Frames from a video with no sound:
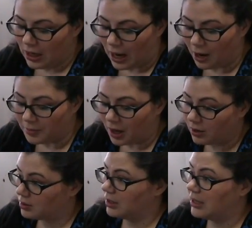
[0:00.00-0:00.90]
Um,
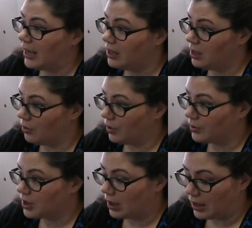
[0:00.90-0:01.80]
the gala we
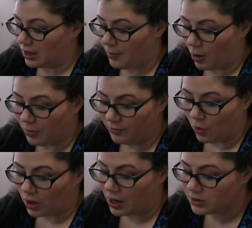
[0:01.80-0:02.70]
were talking about
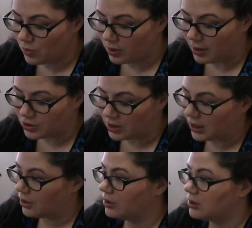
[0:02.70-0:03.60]
before, I also want to mention
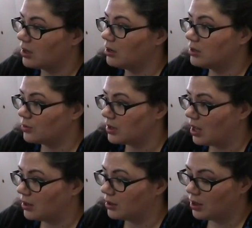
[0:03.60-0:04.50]
that Gary Lazares was
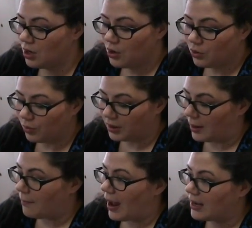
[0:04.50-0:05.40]
honored with
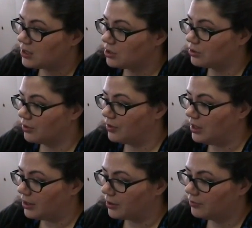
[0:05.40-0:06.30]
Ambassador of the
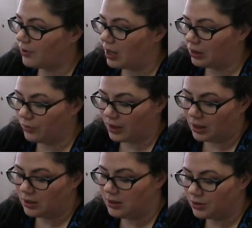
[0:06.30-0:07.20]
Year
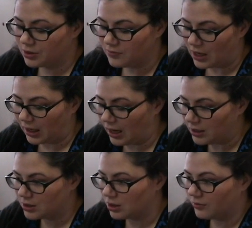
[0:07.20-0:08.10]
following years of
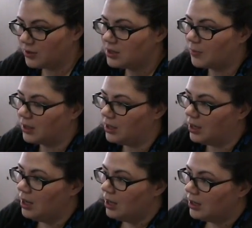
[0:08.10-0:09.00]
dedicated service, but
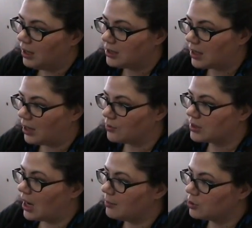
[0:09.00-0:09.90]
he, he decided it was
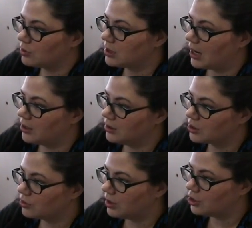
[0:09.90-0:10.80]
time to retire his
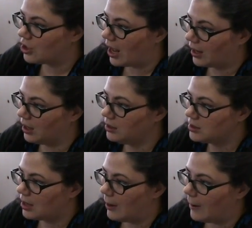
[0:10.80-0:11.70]
green
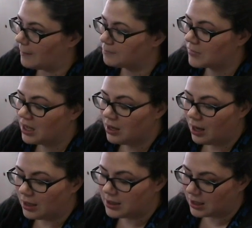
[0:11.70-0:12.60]
jacket. Um,
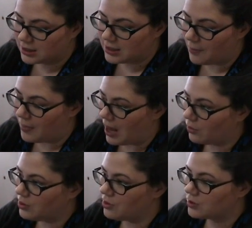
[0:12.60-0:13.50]
and take a step
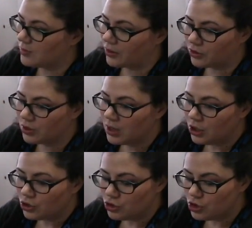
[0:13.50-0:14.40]
back. We do have some other
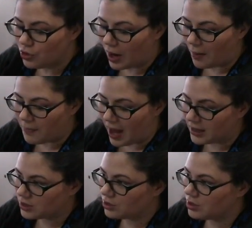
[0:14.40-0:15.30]
new
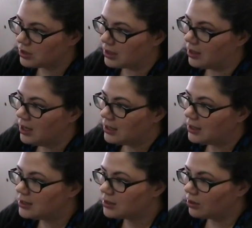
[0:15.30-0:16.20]
ambassadors, and
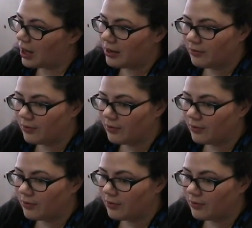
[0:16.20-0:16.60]
he's still kind of